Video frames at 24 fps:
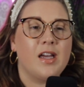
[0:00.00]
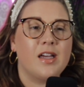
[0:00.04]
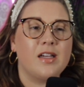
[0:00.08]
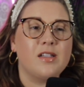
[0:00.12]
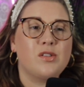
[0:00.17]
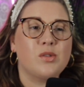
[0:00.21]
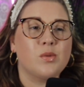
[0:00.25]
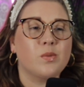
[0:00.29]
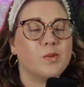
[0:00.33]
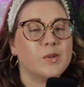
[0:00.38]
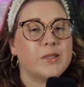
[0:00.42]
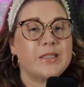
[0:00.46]

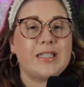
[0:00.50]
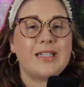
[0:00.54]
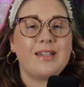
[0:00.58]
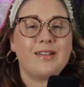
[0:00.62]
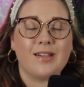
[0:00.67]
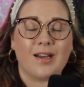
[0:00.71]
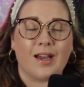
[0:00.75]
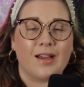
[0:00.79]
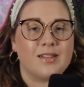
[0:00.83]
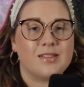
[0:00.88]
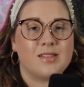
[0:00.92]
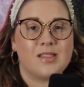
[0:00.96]
It's really
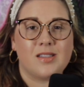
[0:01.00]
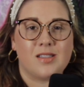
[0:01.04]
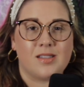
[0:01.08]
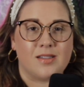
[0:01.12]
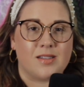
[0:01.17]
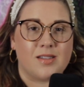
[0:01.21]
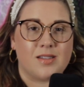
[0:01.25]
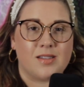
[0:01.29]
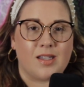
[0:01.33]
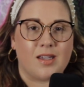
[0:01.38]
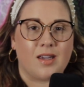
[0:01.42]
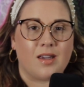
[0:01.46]
nice to
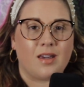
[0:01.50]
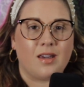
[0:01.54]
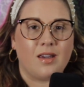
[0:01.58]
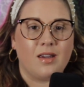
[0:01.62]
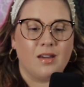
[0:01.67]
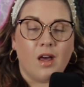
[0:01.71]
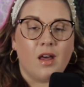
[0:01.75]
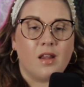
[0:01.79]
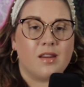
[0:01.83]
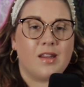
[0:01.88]
see.